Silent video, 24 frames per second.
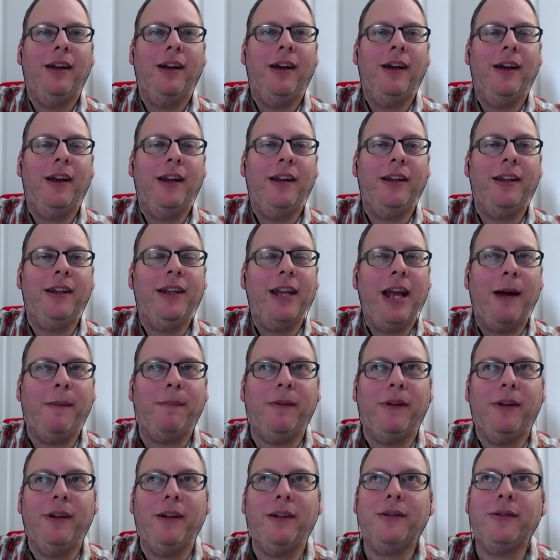uh,
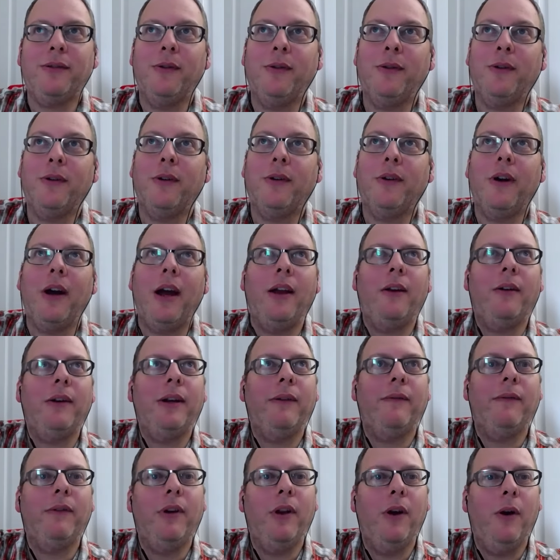Indianapolis or I don't
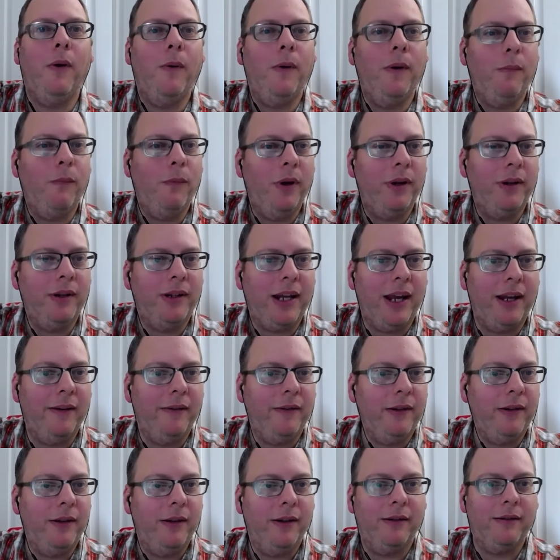even know what what kind
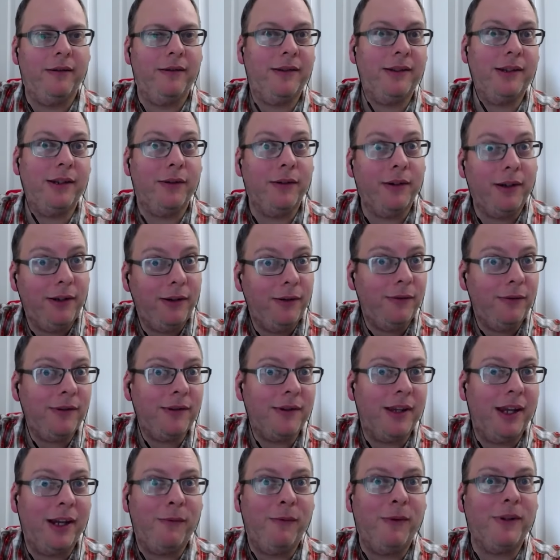of Syracuse.
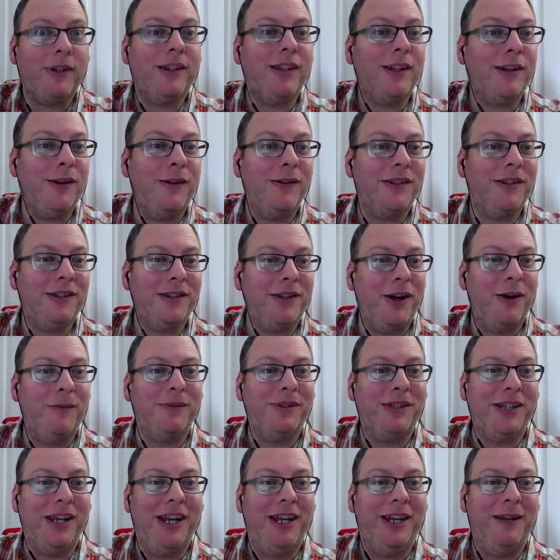Like, what's the closest dome
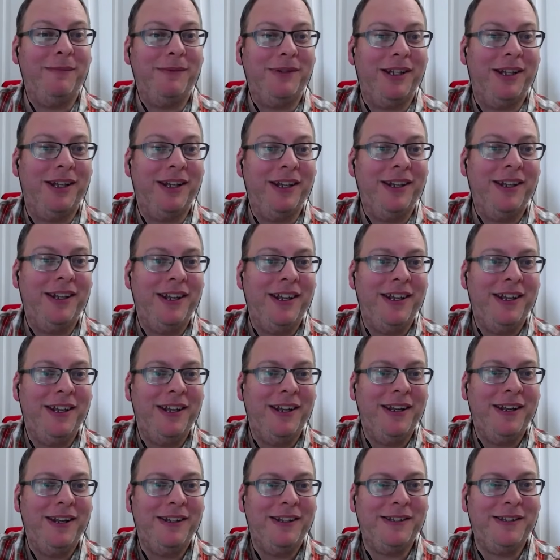stadium to
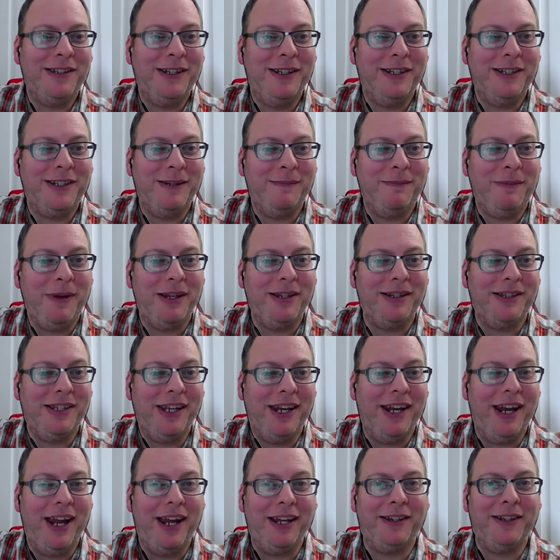to to Penn
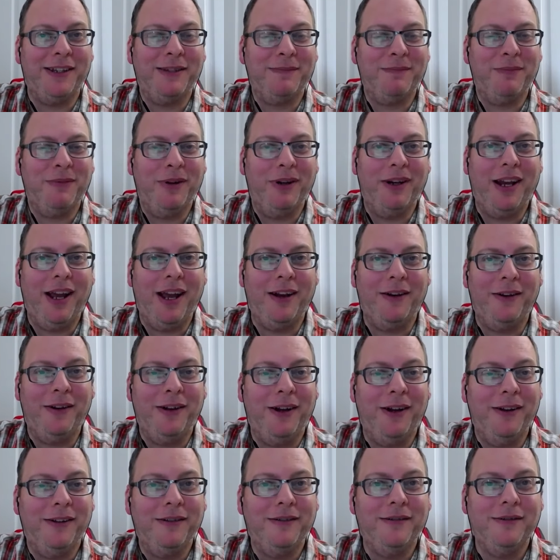State at this point? I don't
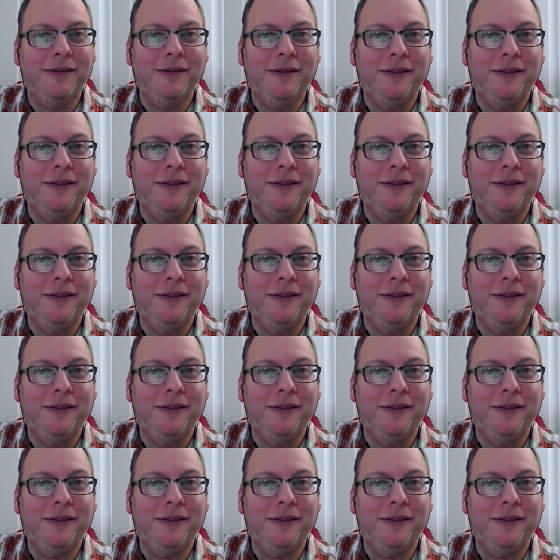know.